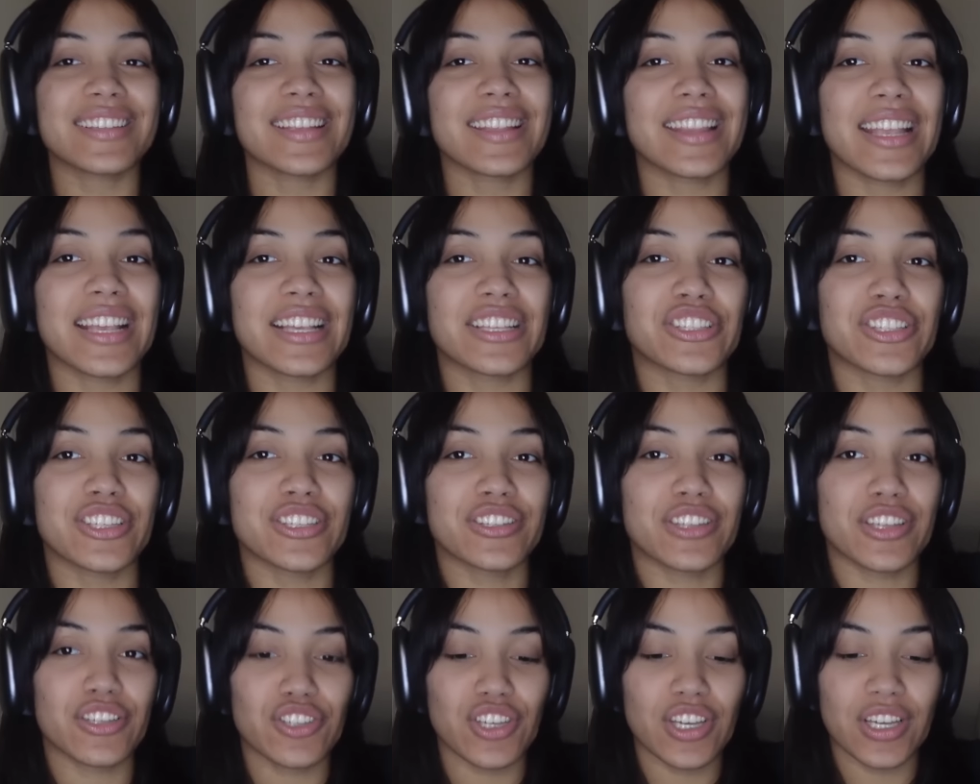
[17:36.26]
the thing. She's
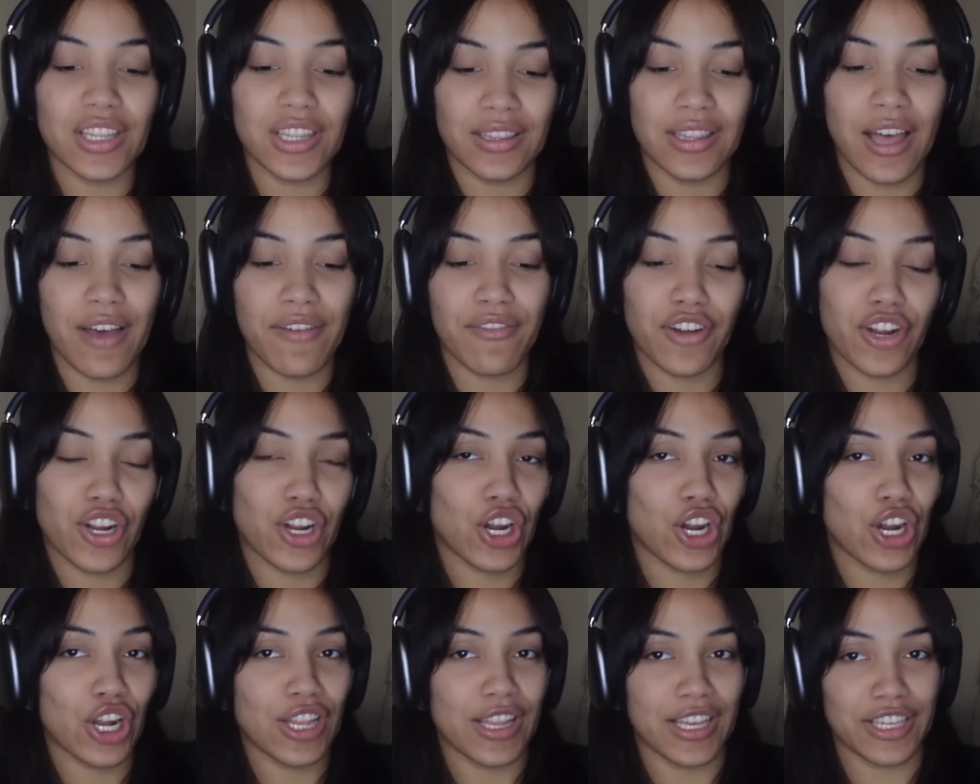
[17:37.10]
such a lover
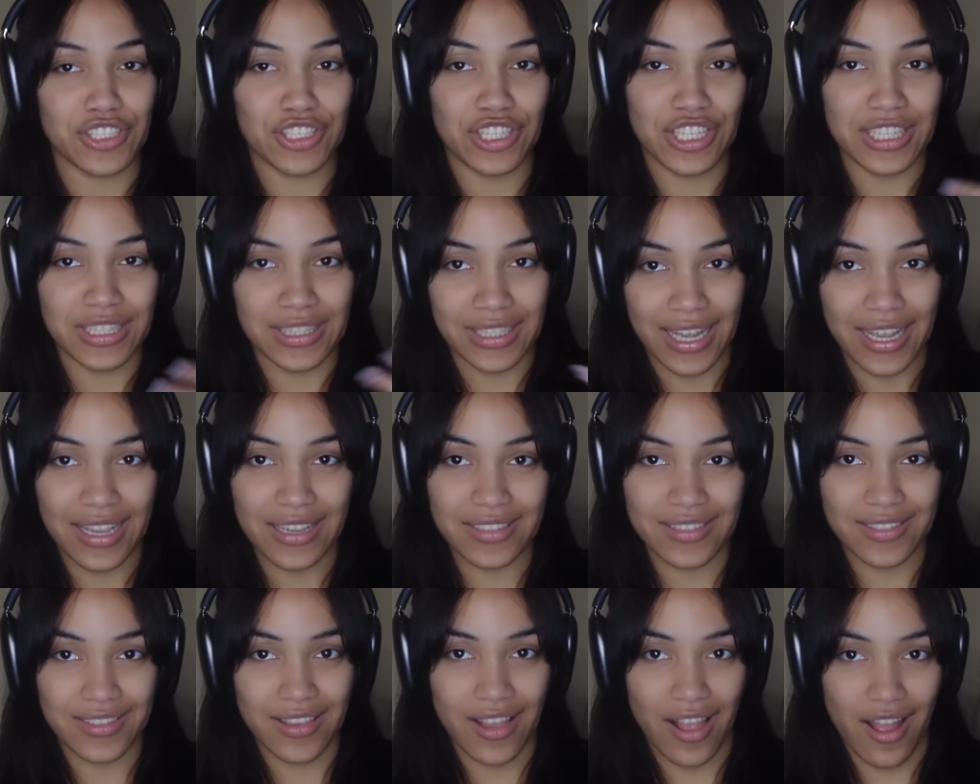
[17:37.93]
girl. Like, she
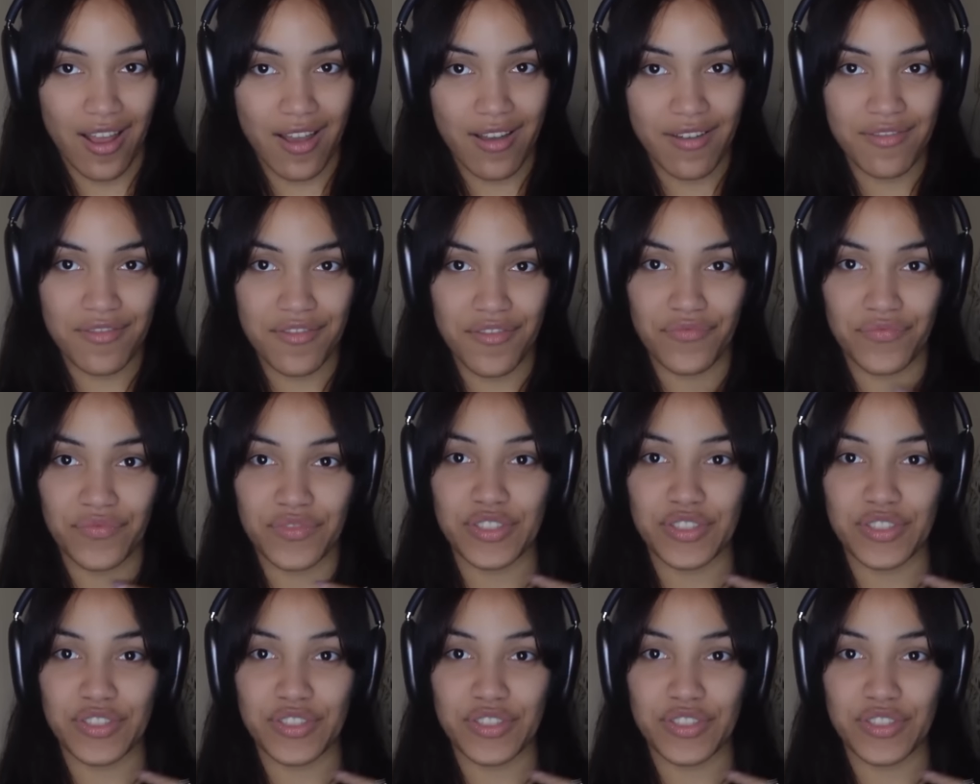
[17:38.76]
likes love.